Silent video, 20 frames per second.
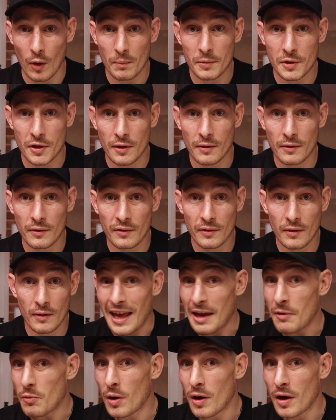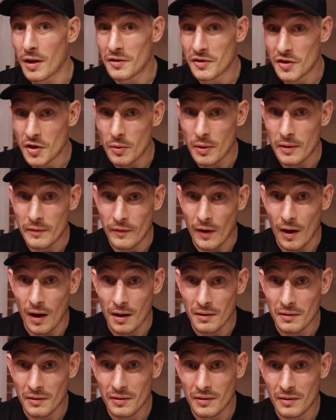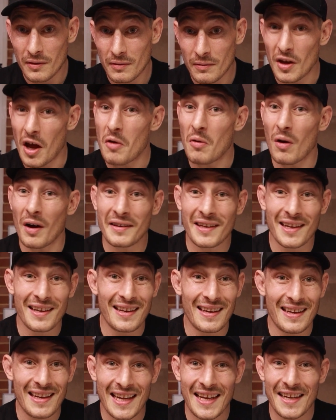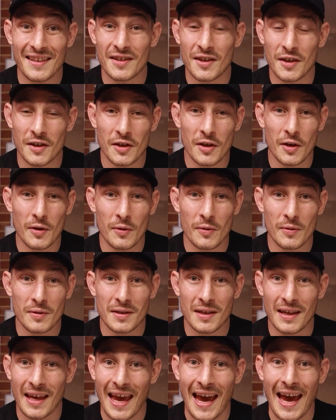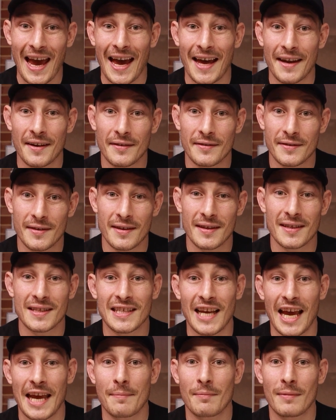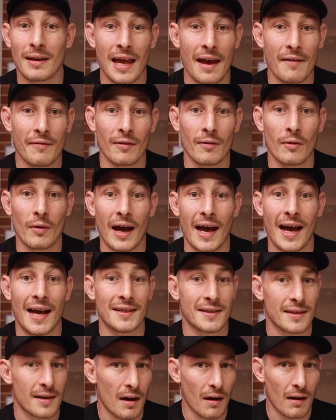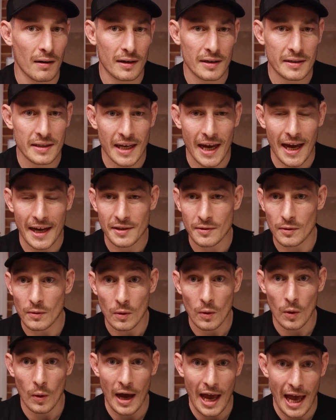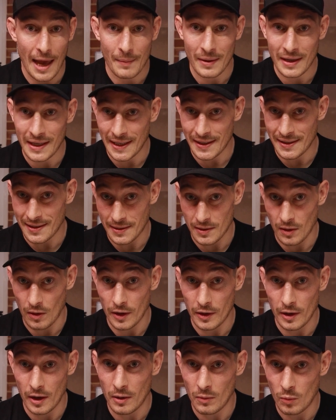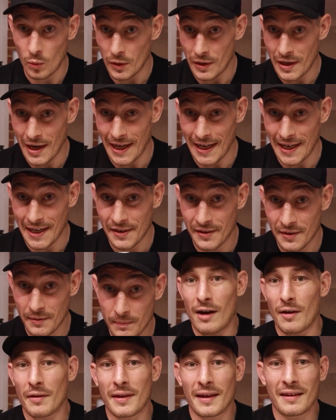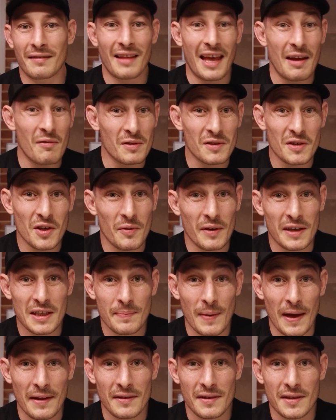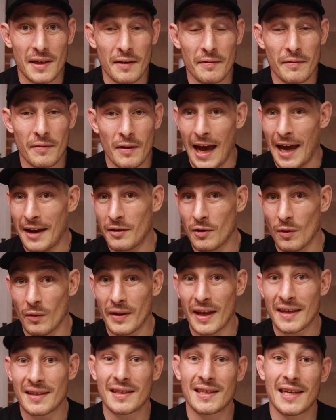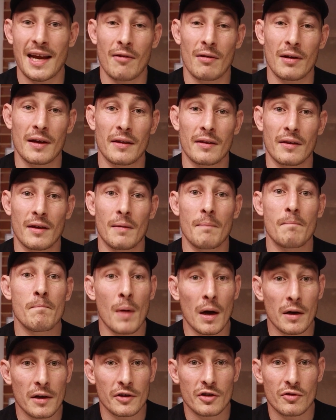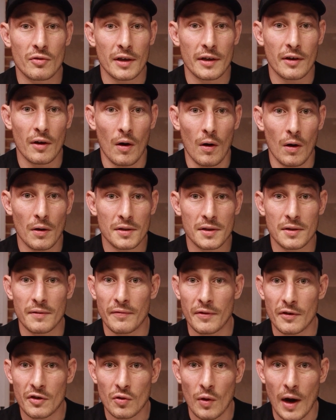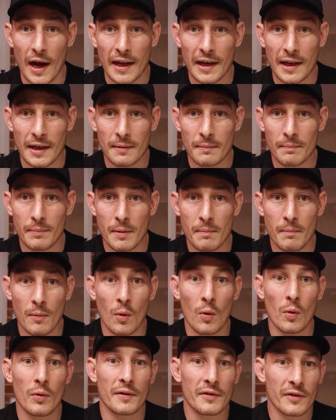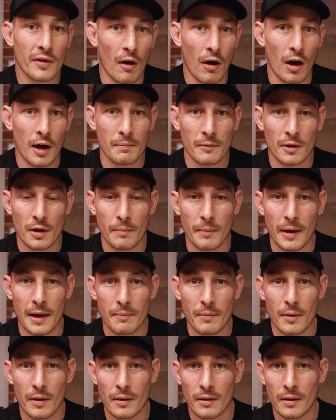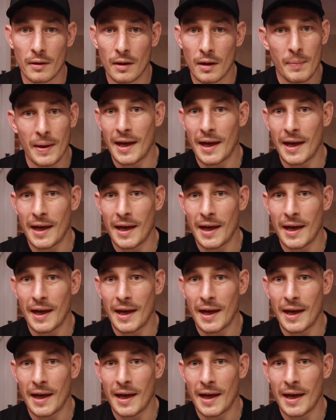options. They were too advanced, so I didn't need to use CAD to the same level as an architect or M&E designer would need. And I think they were too expensive, and not necessarily the monetary cost of the training, but more the time commitment,